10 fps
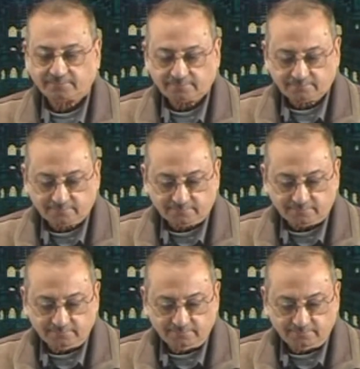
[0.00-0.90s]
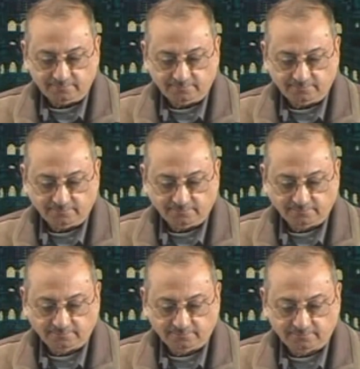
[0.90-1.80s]

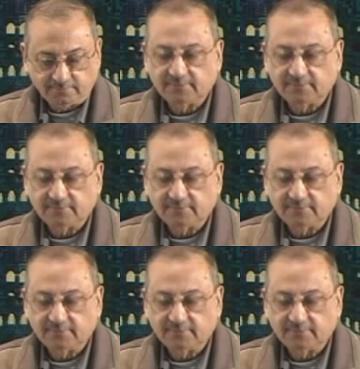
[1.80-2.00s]
(no one is talking)